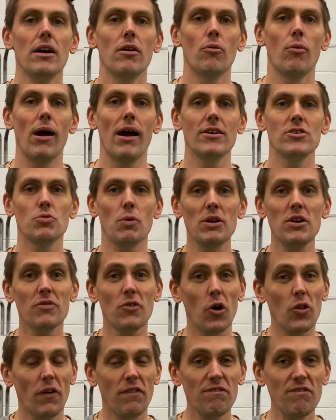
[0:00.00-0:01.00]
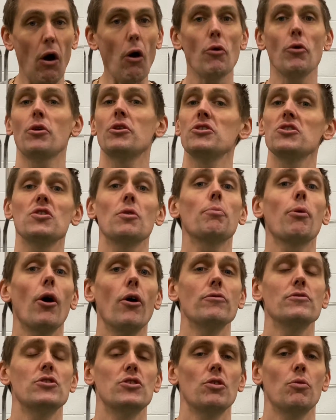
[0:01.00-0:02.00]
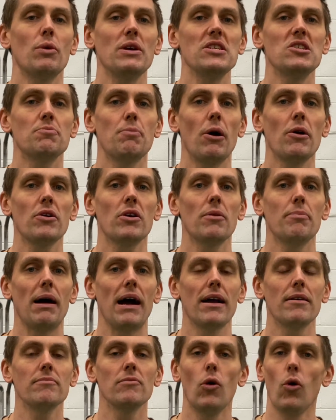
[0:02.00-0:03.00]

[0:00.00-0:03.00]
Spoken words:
Whereas when you've got the focused approach that we spoke about,